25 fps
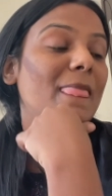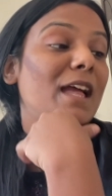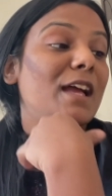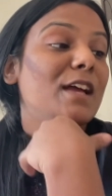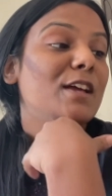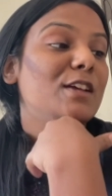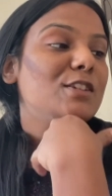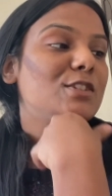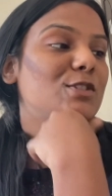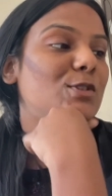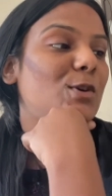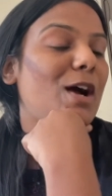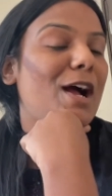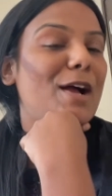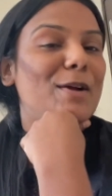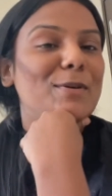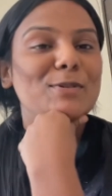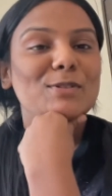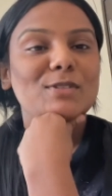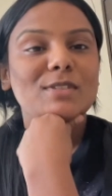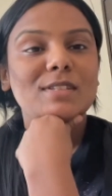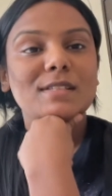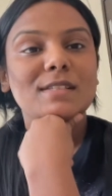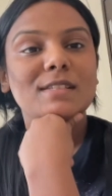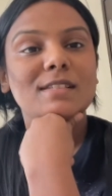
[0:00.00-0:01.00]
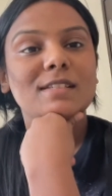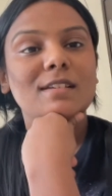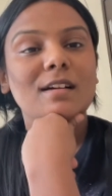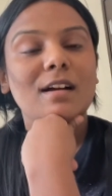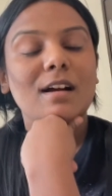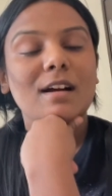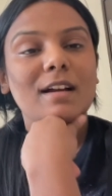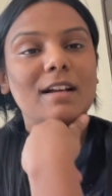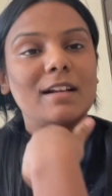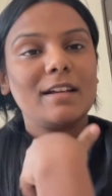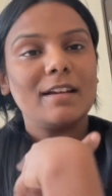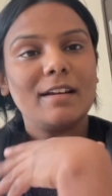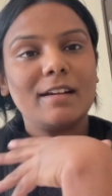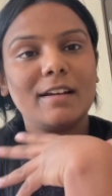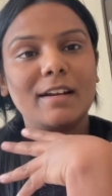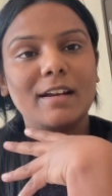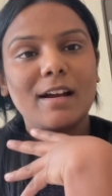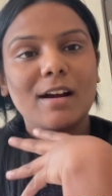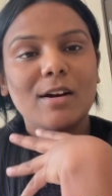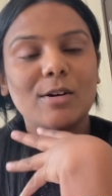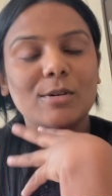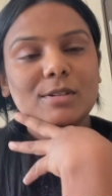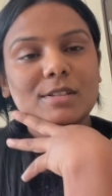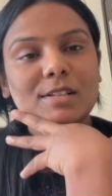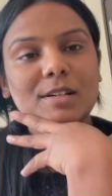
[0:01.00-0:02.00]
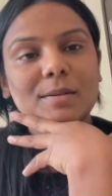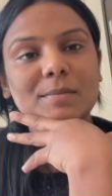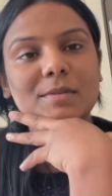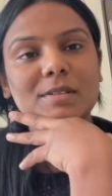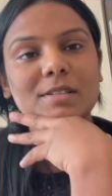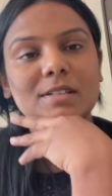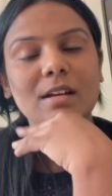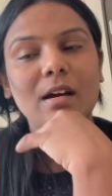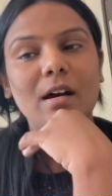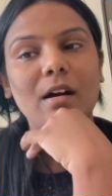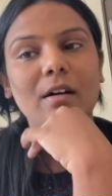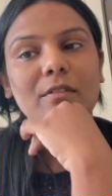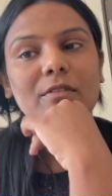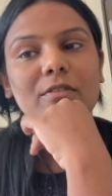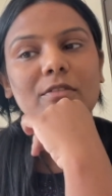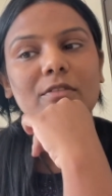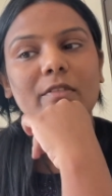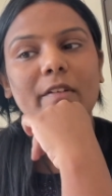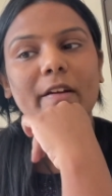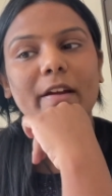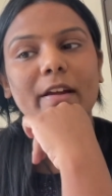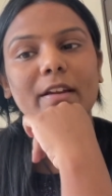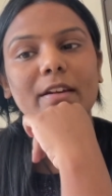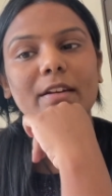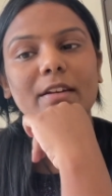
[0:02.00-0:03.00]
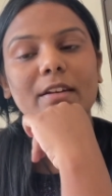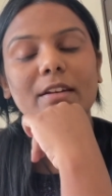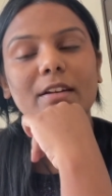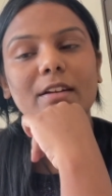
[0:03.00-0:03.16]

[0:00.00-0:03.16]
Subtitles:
so I was just clearing out some stuff, and